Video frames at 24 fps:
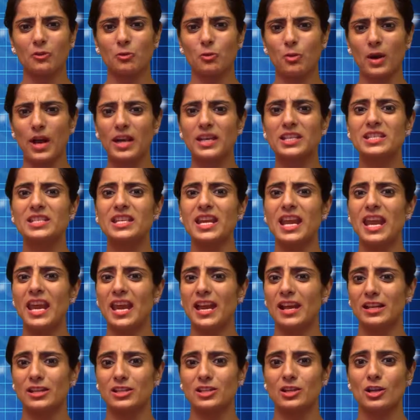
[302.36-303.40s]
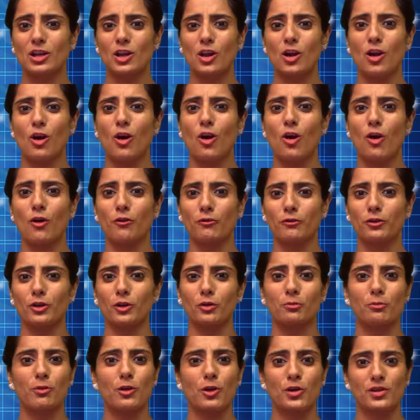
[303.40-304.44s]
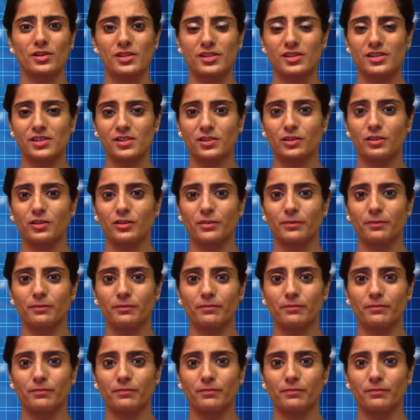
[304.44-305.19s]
a right hand of your processor.